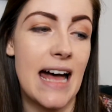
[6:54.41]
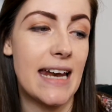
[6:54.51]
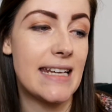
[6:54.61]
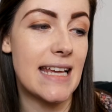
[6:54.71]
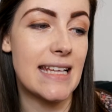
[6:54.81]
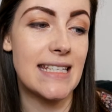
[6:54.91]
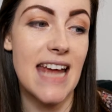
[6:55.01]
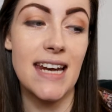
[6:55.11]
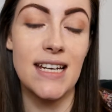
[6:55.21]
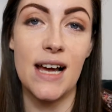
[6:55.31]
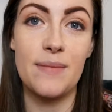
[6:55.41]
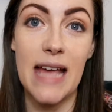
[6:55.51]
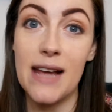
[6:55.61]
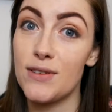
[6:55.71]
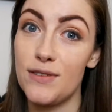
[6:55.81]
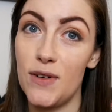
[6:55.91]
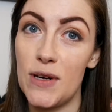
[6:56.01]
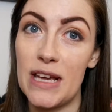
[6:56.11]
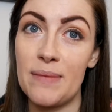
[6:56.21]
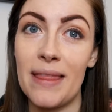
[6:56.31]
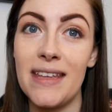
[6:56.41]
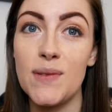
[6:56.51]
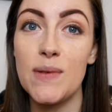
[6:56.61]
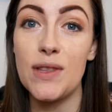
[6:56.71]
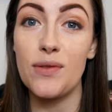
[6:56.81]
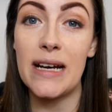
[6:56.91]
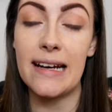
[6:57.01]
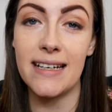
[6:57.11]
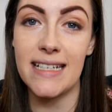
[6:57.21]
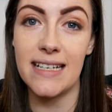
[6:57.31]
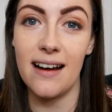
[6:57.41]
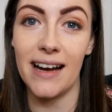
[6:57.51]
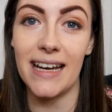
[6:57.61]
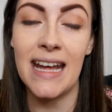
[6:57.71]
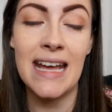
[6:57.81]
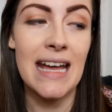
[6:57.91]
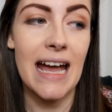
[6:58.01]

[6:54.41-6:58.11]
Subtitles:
and it says 10 times extra volume, and this was $3.99.